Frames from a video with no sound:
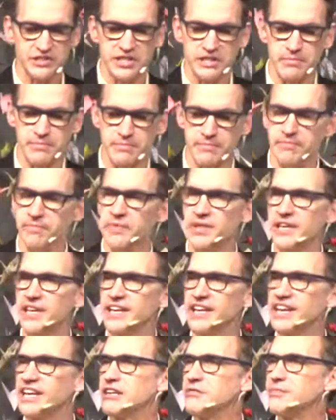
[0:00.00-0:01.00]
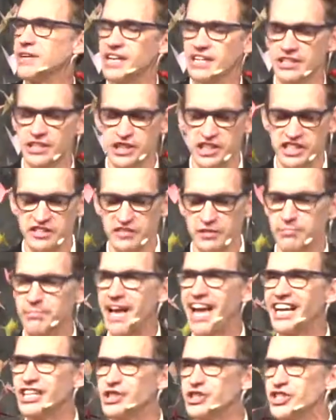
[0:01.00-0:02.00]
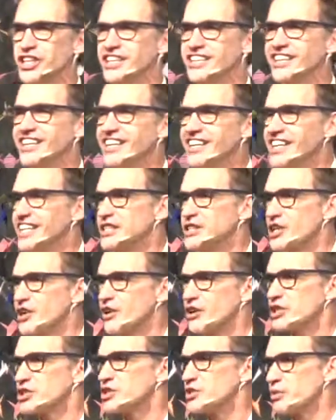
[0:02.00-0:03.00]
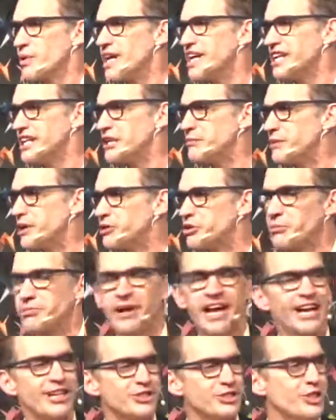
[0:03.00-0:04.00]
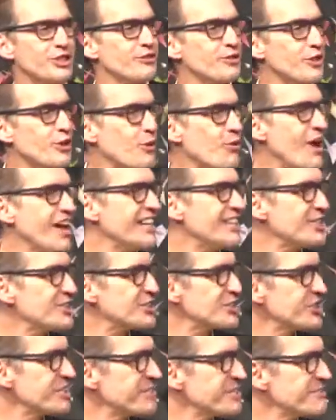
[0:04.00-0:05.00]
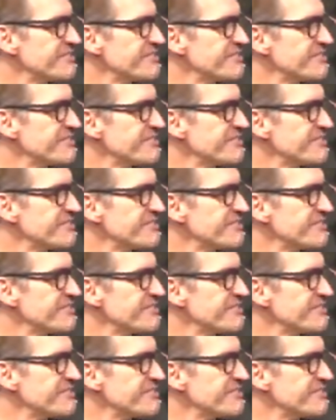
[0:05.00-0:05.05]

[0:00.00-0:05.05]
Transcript: the etymology of the passion, it talks greatly about the passion of the Christ.